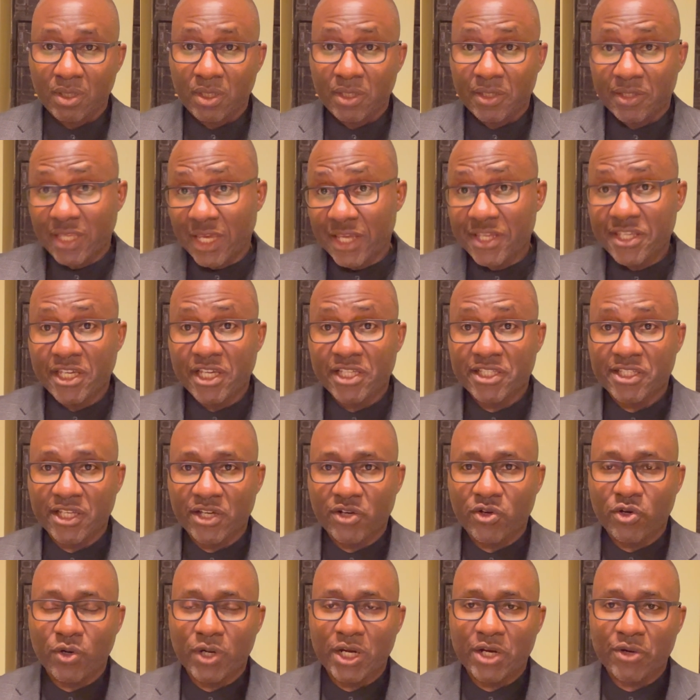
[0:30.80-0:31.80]
10 years
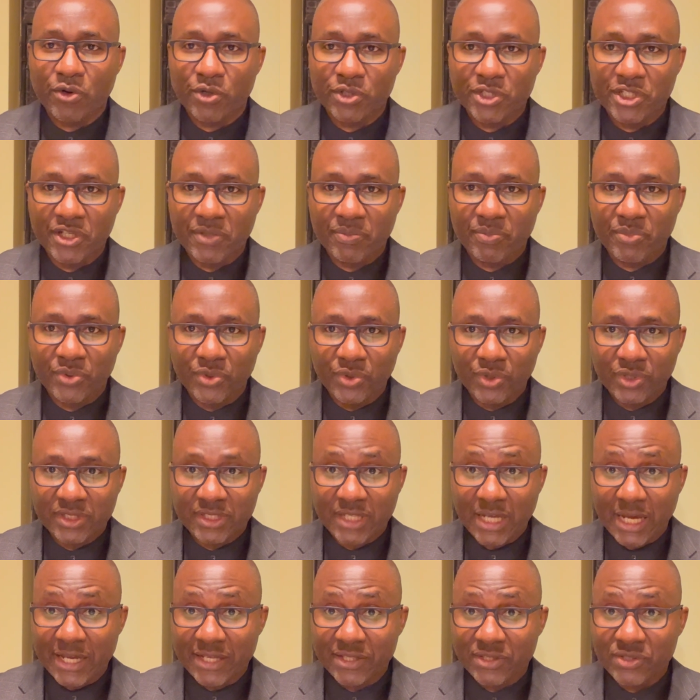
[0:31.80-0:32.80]
ago, I wrote a book
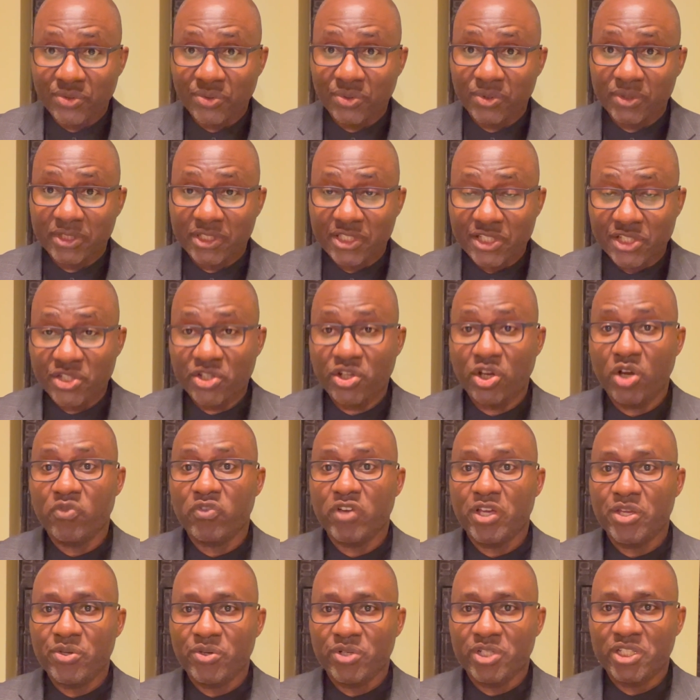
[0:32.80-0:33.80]
titled
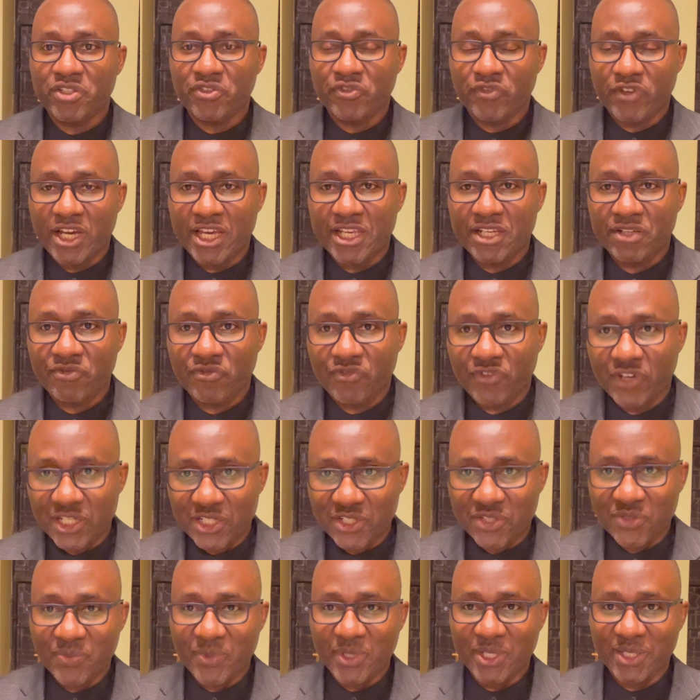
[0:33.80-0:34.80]
Discover Your Divine
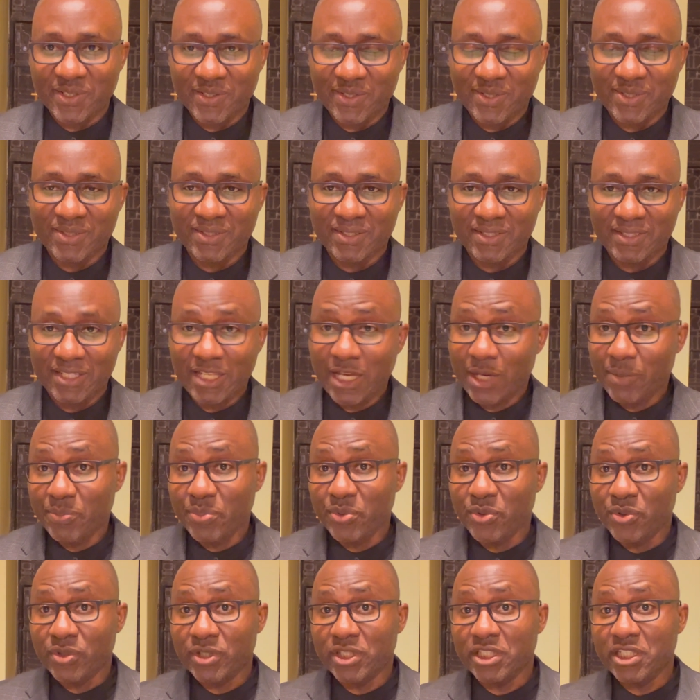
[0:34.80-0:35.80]
Investment. That
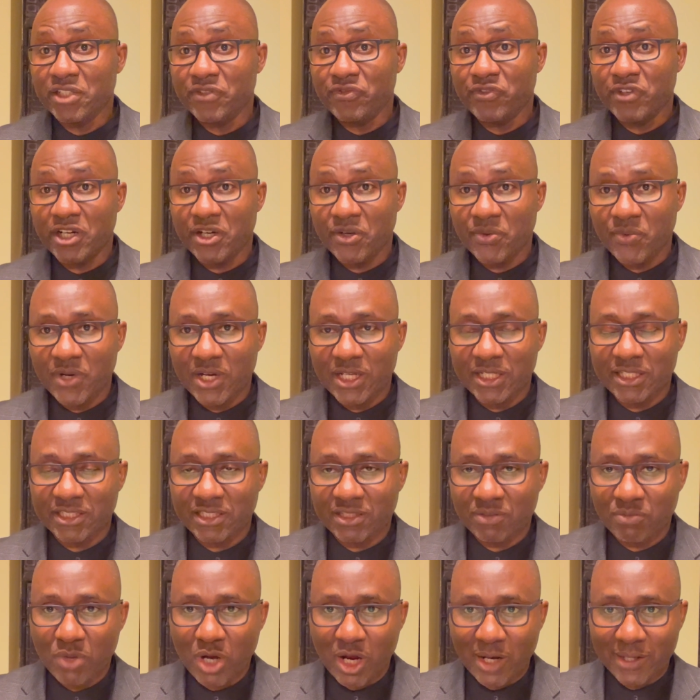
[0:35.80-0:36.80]
book did very well in
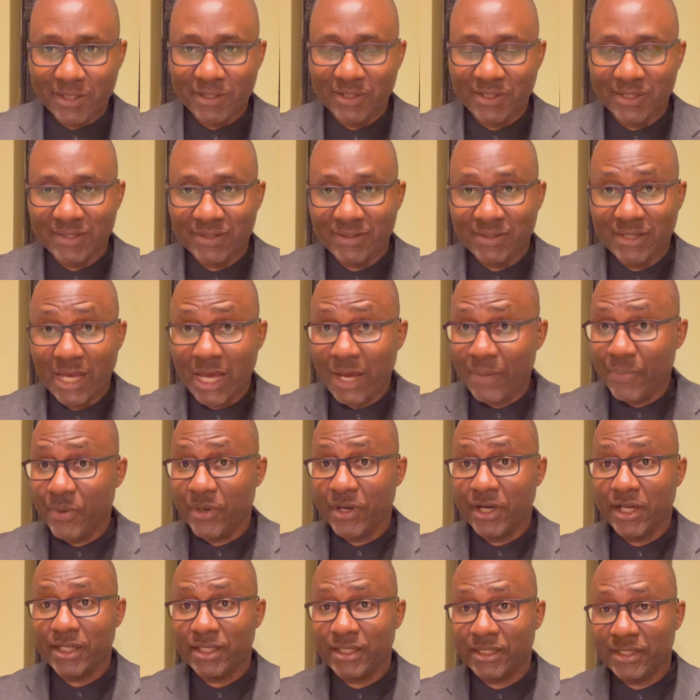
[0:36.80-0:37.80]
the market.
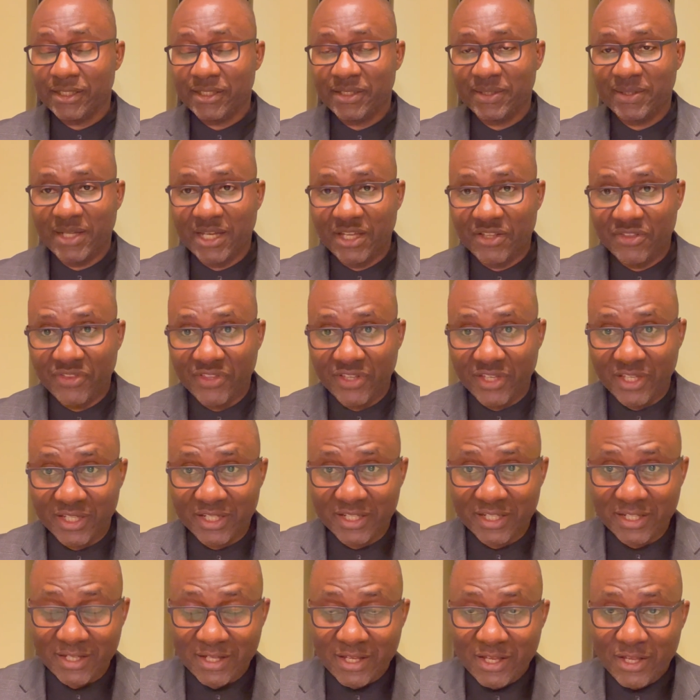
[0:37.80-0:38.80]
Apparently, I
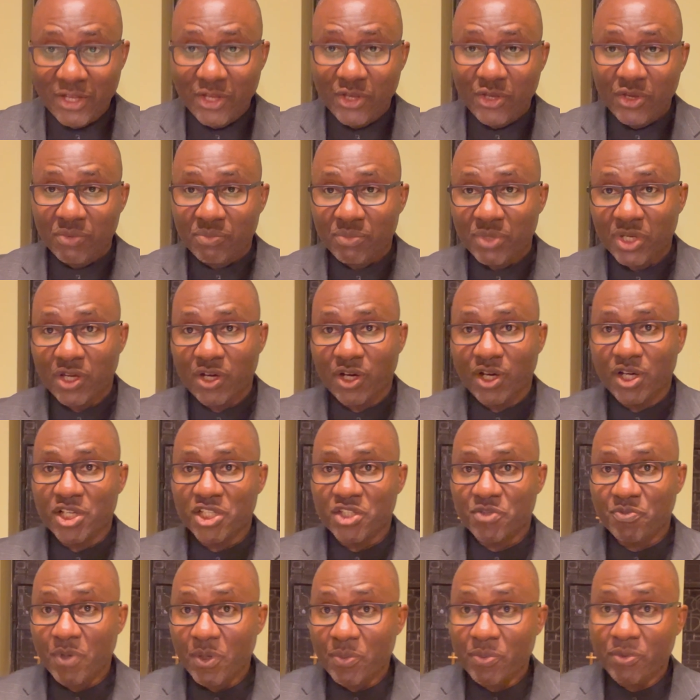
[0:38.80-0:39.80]
think,
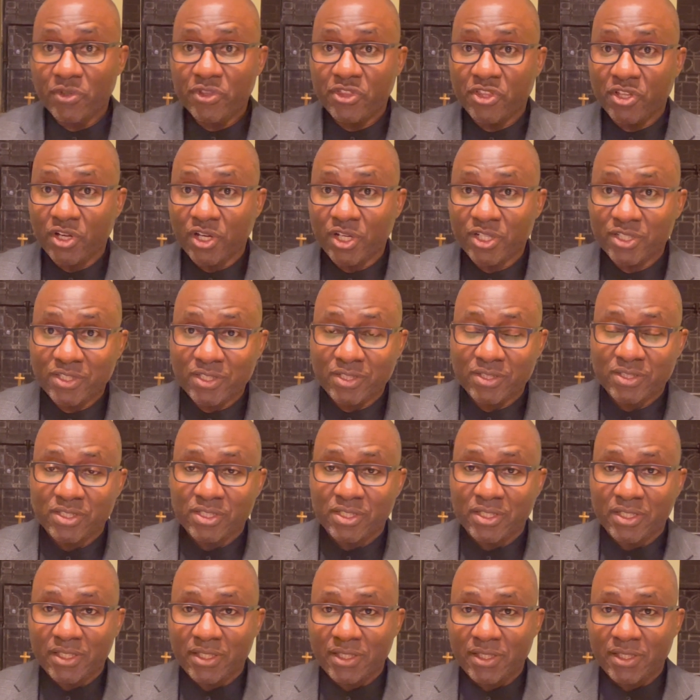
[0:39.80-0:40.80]
because people thought